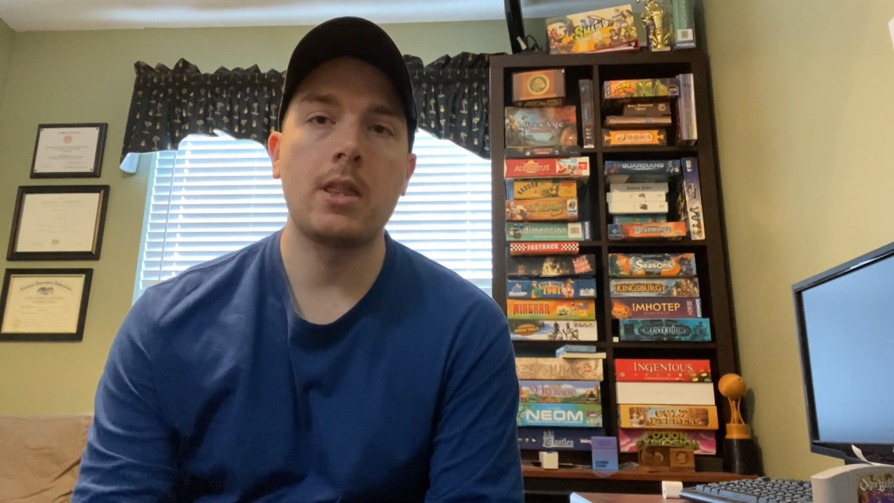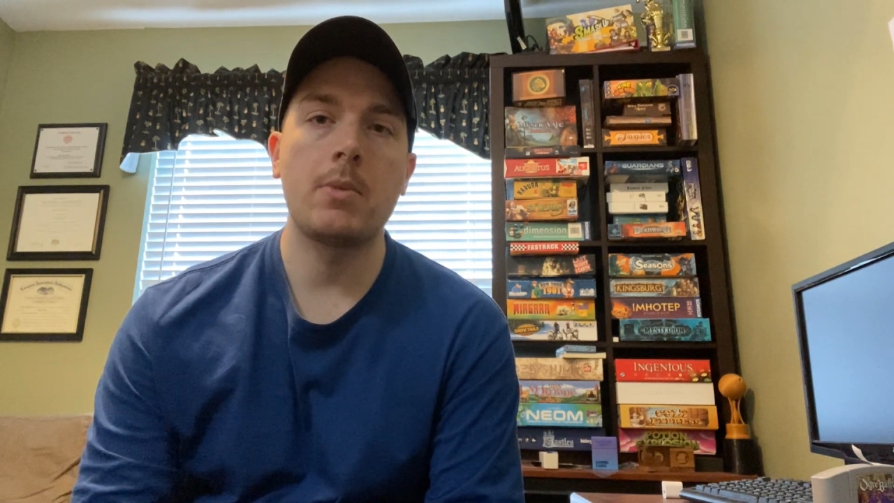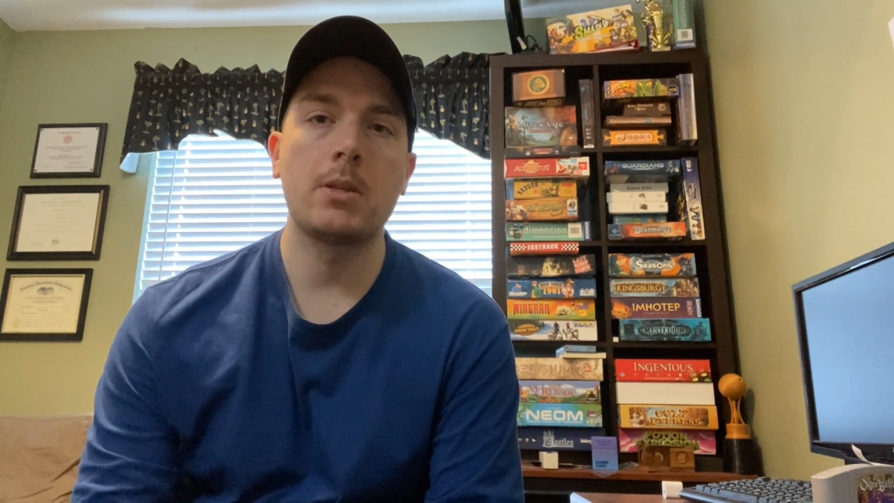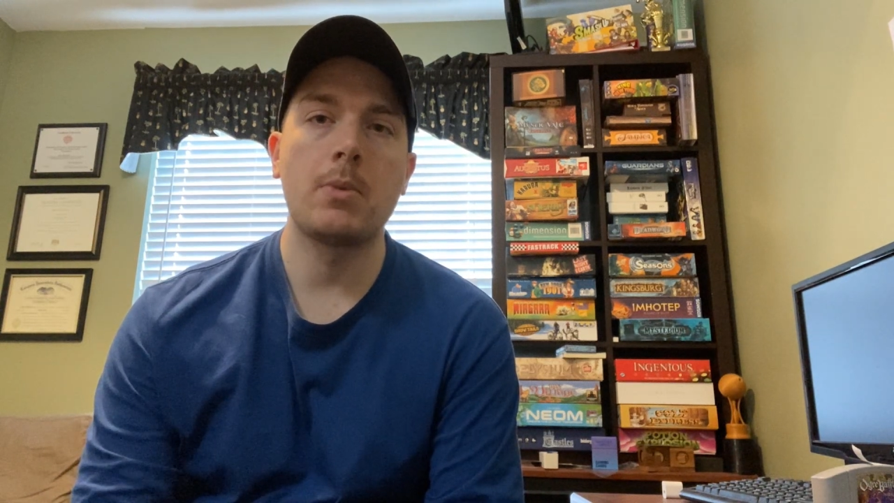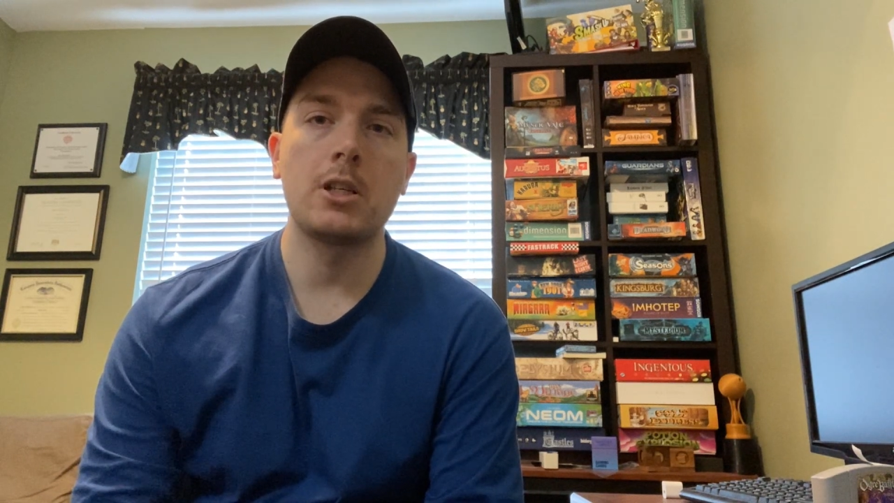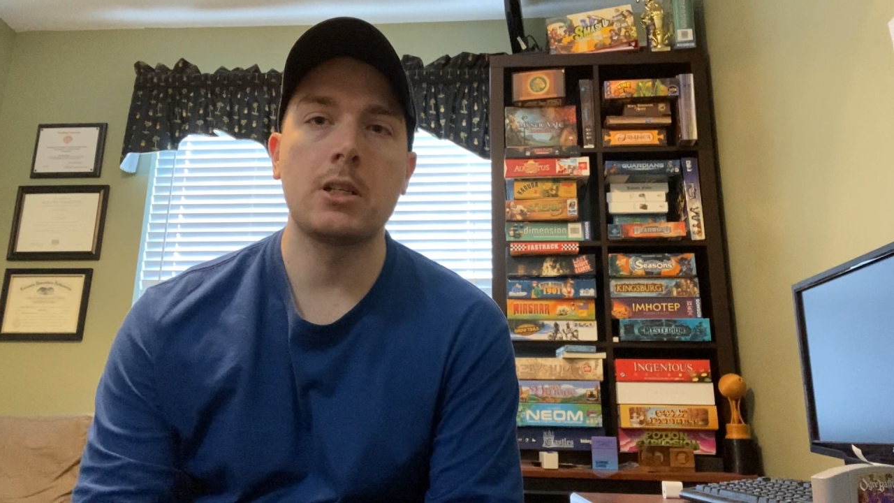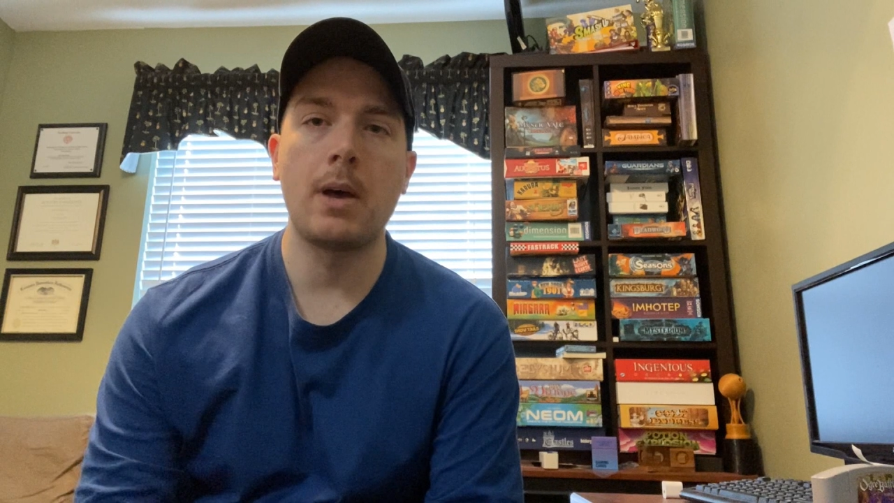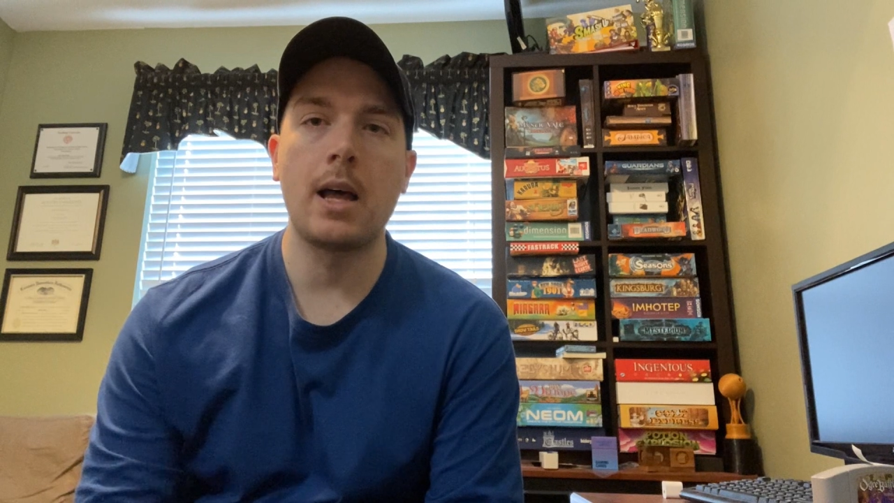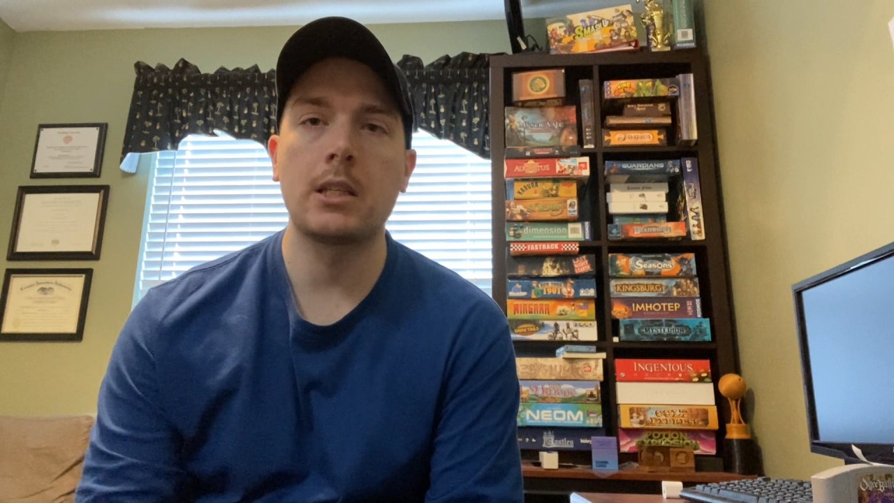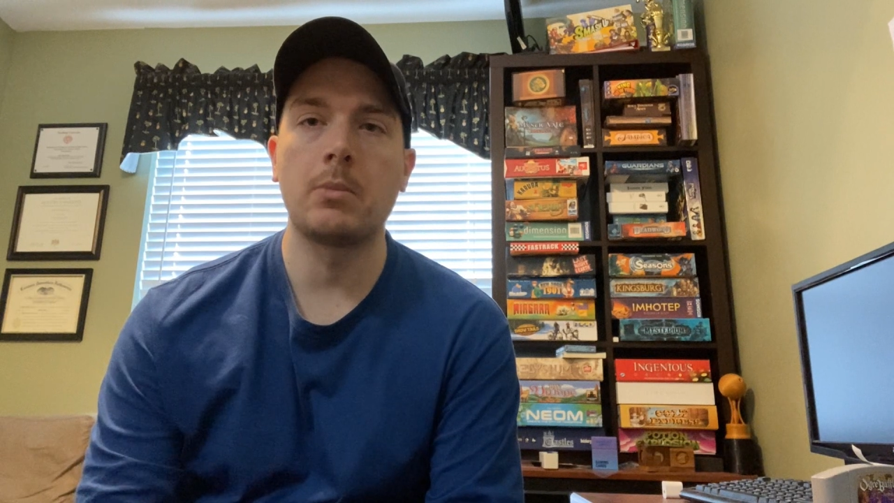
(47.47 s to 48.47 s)
them as much as
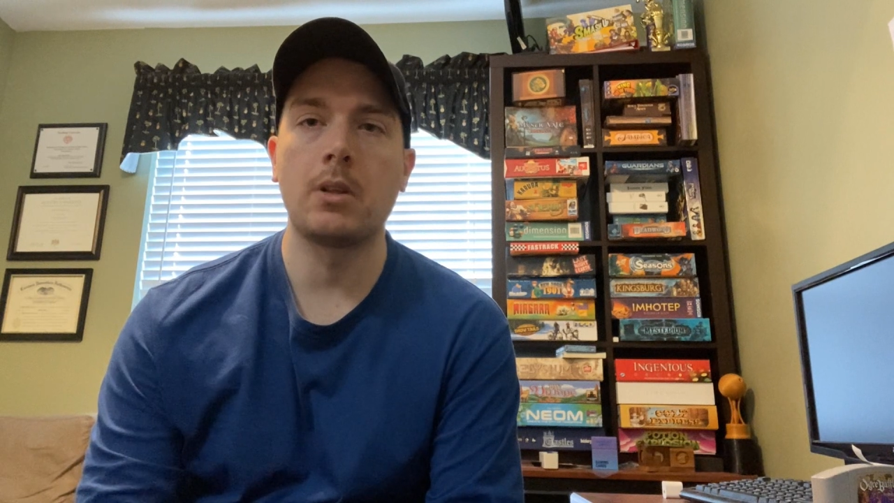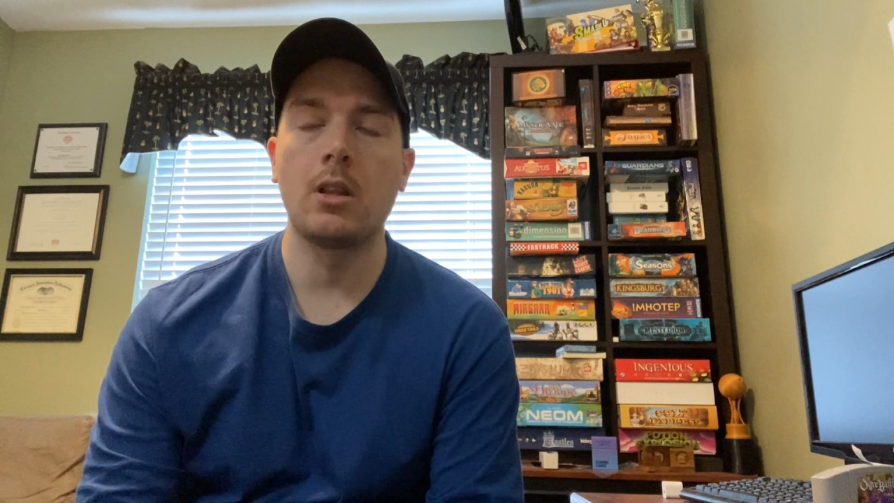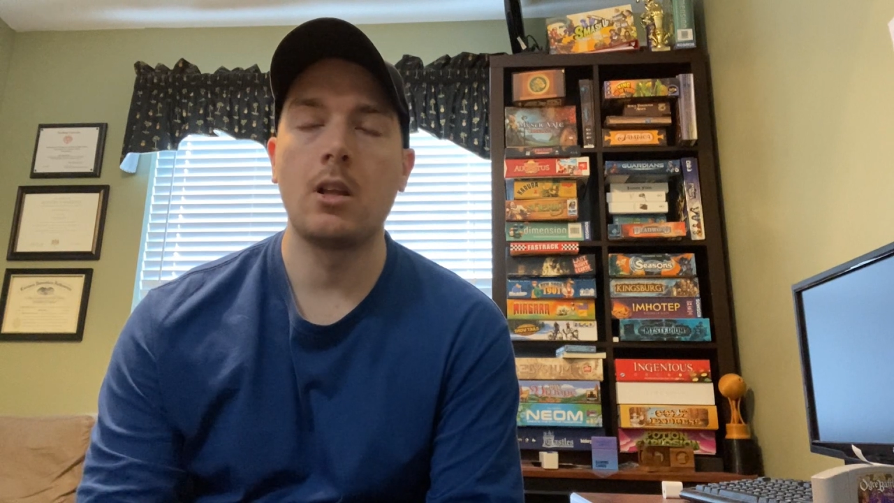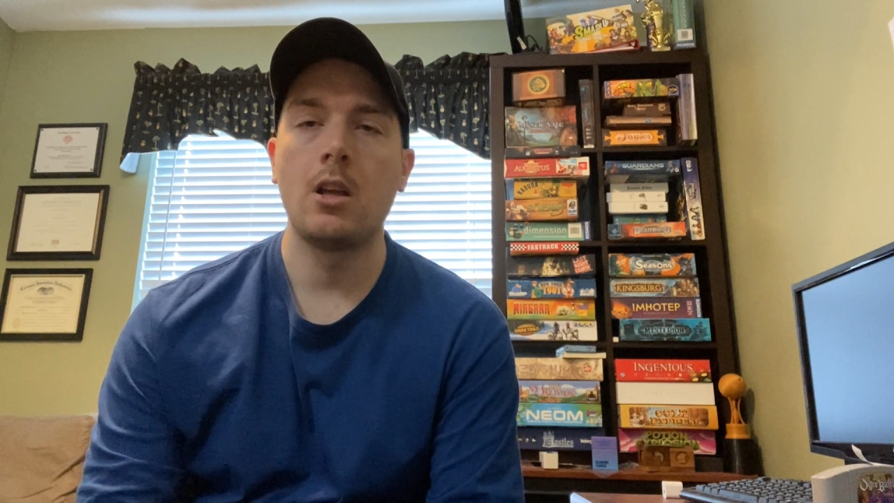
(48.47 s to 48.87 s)
possible.